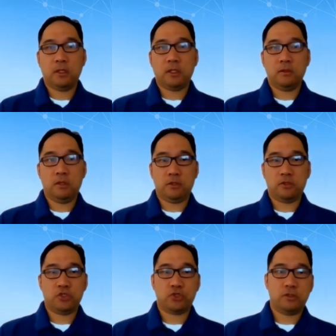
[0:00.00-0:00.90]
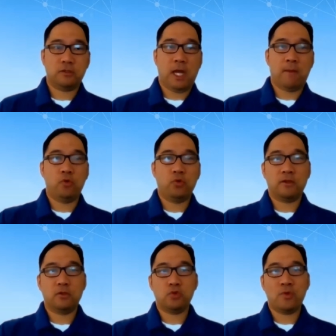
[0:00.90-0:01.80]
In, in addition, I'm
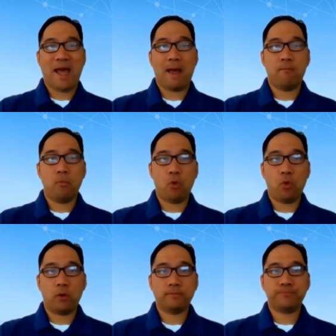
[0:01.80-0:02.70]
looking to add more